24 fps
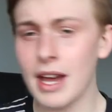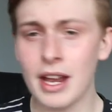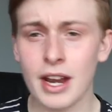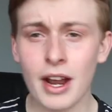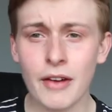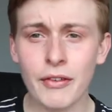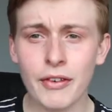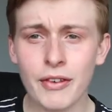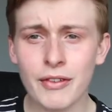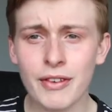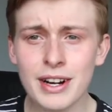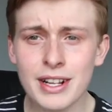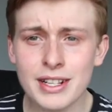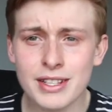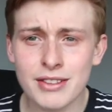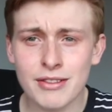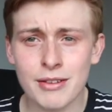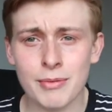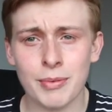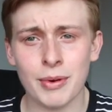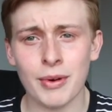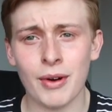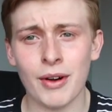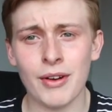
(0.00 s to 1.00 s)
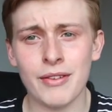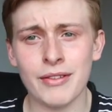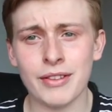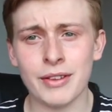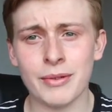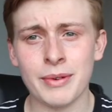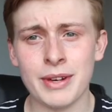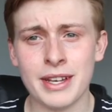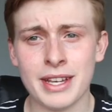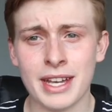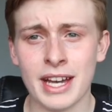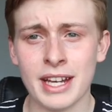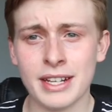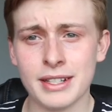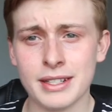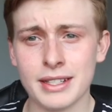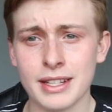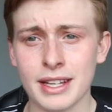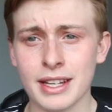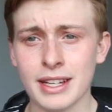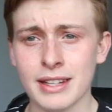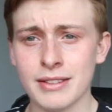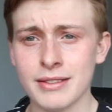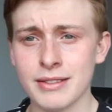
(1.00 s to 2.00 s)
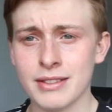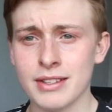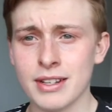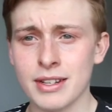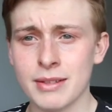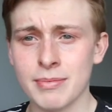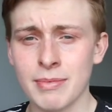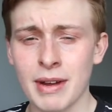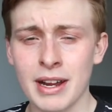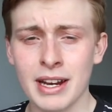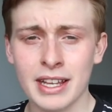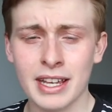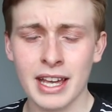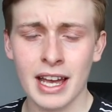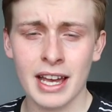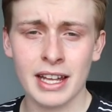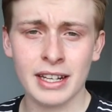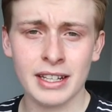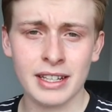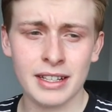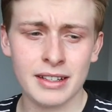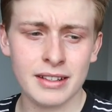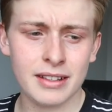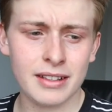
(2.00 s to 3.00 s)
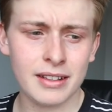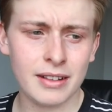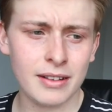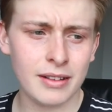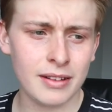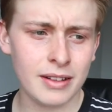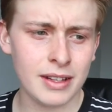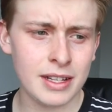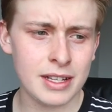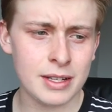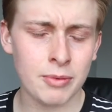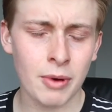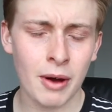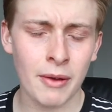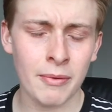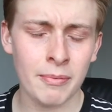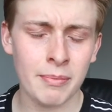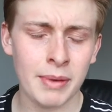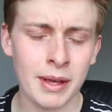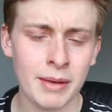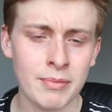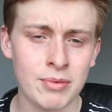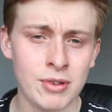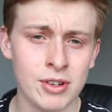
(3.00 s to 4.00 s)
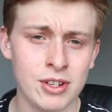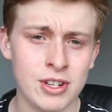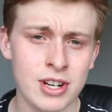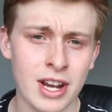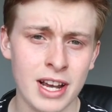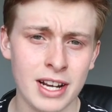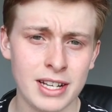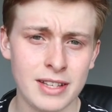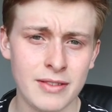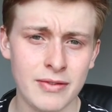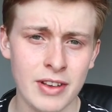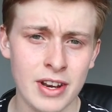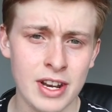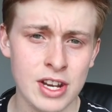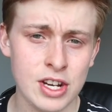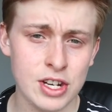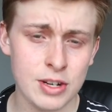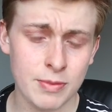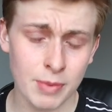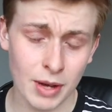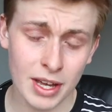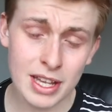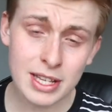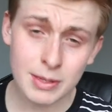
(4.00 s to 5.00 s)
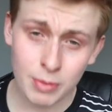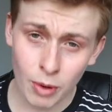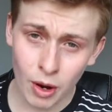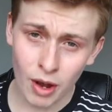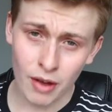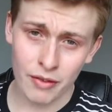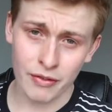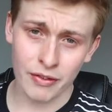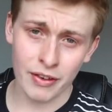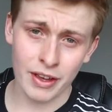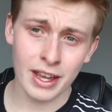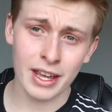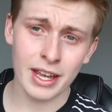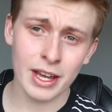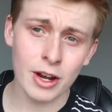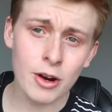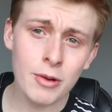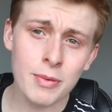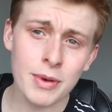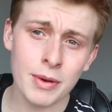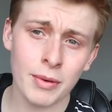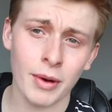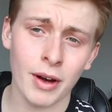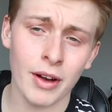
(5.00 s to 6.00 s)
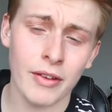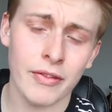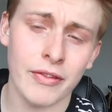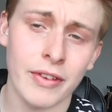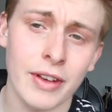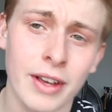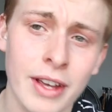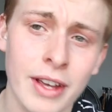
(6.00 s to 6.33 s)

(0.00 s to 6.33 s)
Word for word: yeah, nothing really to report over the weekend. Uh, it was just mainly getting this one big project finished, but it's worth it. It will be worth